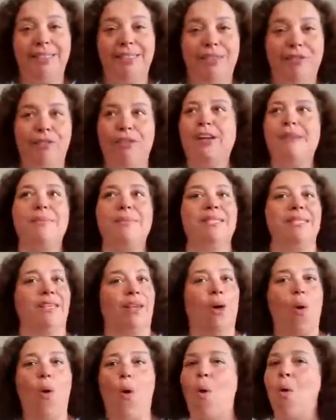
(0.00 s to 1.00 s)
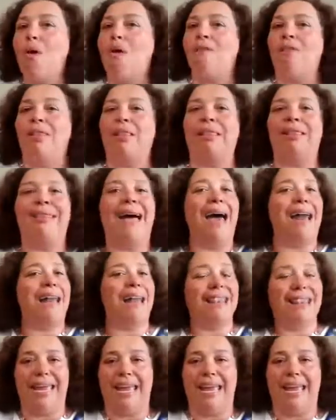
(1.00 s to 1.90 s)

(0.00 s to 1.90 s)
Freedom is at the core of a lot of